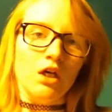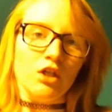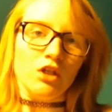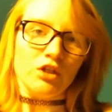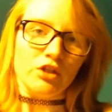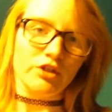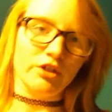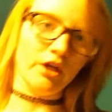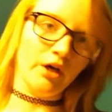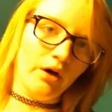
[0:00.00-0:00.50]

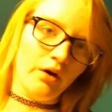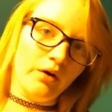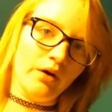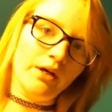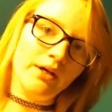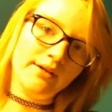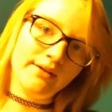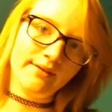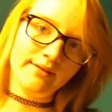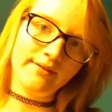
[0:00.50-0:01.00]
So,
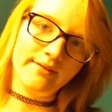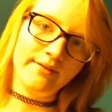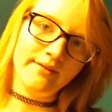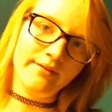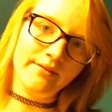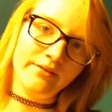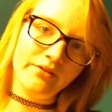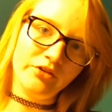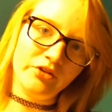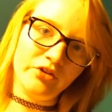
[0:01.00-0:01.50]

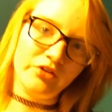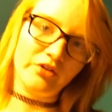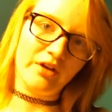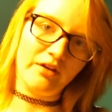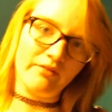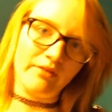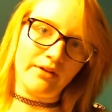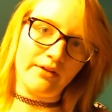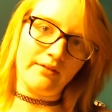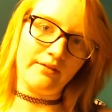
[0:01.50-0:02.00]
just
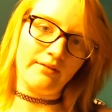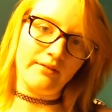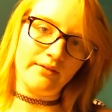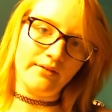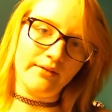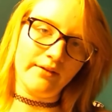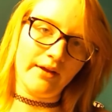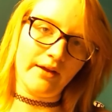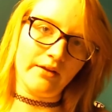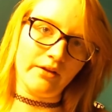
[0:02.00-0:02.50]
giving
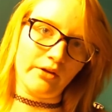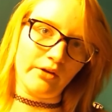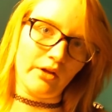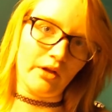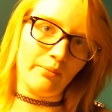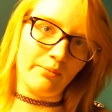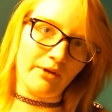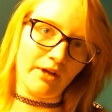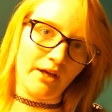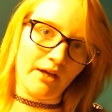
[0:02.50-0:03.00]
that little
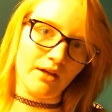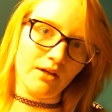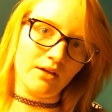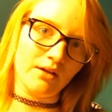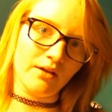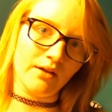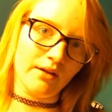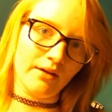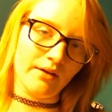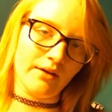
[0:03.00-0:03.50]
update,
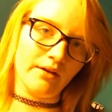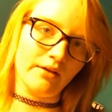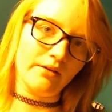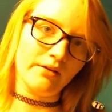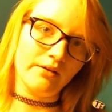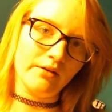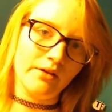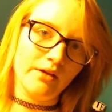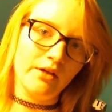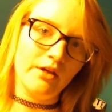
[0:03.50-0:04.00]
and
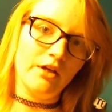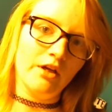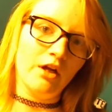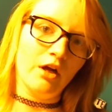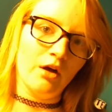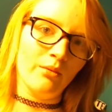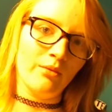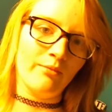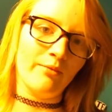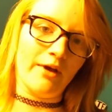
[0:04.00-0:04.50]

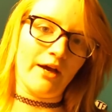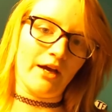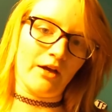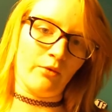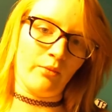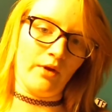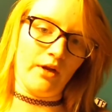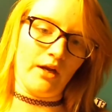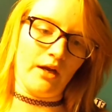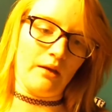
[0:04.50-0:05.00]
I'll be back
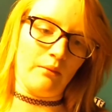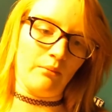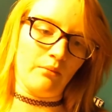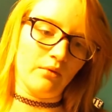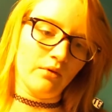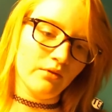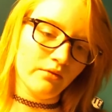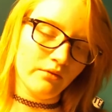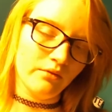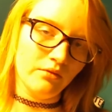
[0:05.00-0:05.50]
when I'm
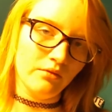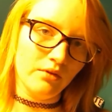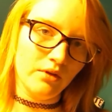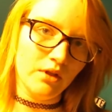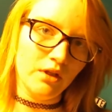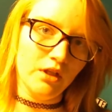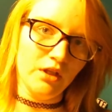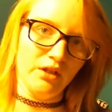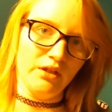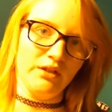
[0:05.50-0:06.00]

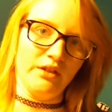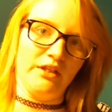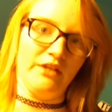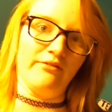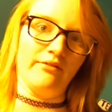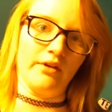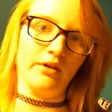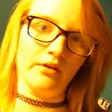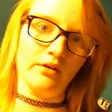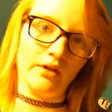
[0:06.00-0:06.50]

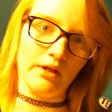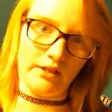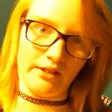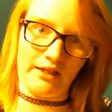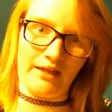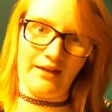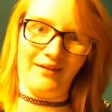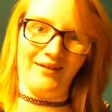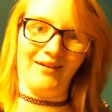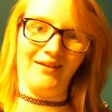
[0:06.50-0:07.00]
leaving and
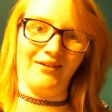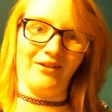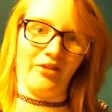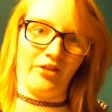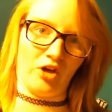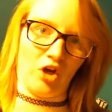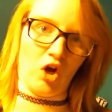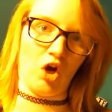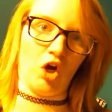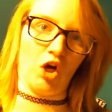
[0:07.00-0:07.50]
getting into the
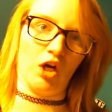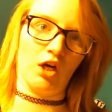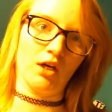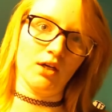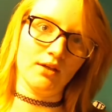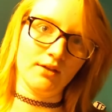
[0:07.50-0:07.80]
car.